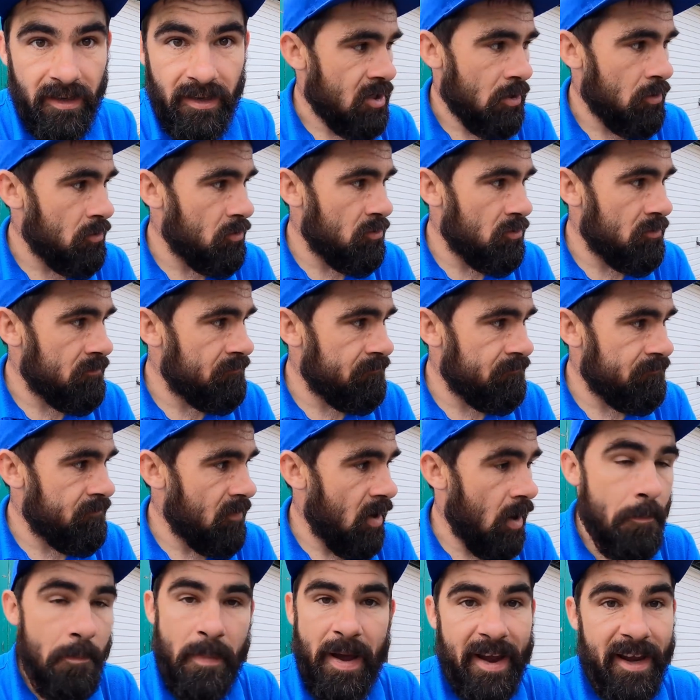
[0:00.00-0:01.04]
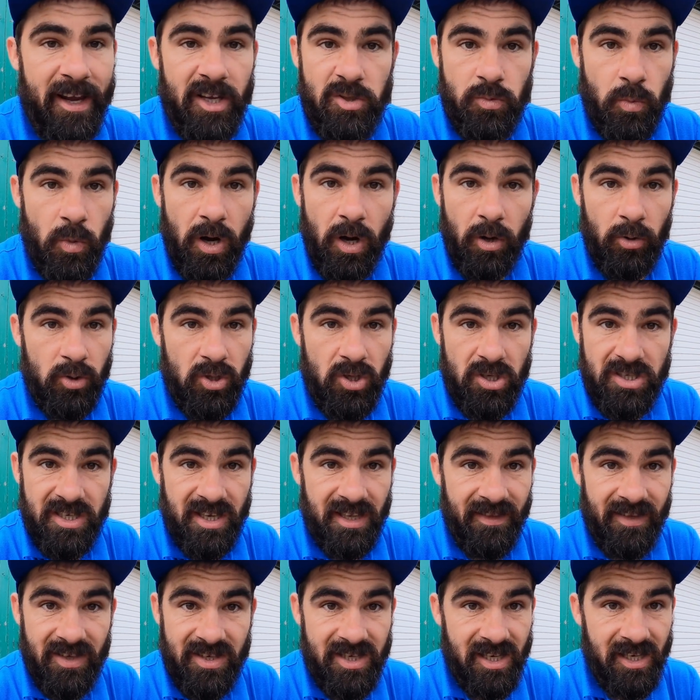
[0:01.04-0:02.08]
So I may as well just
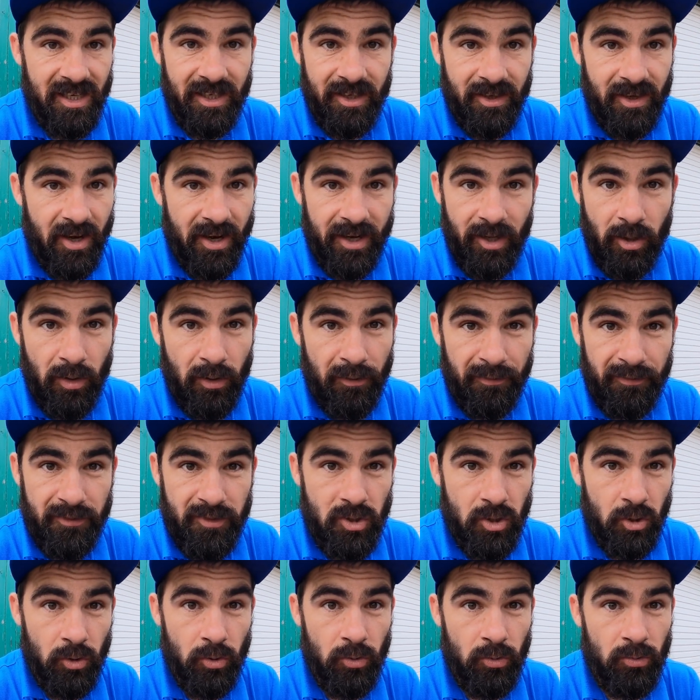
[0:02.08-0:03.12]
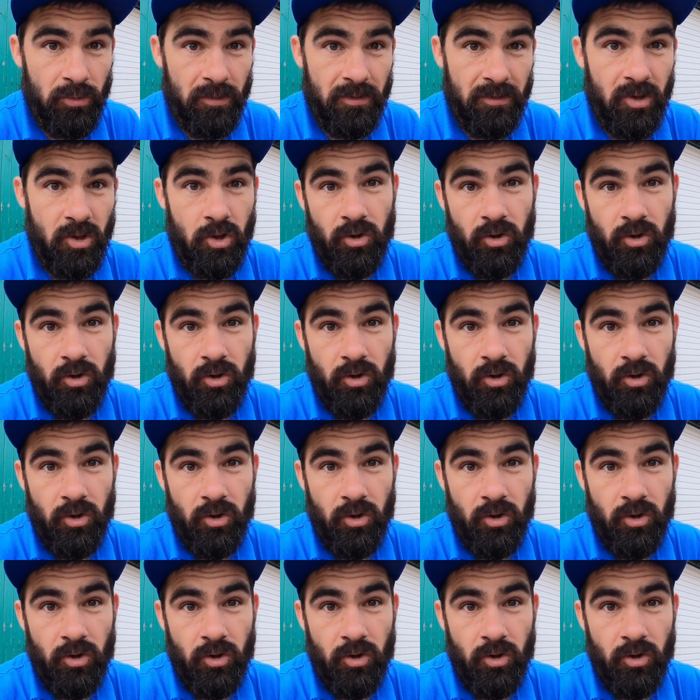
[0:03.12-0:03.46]
send the cylinder head off to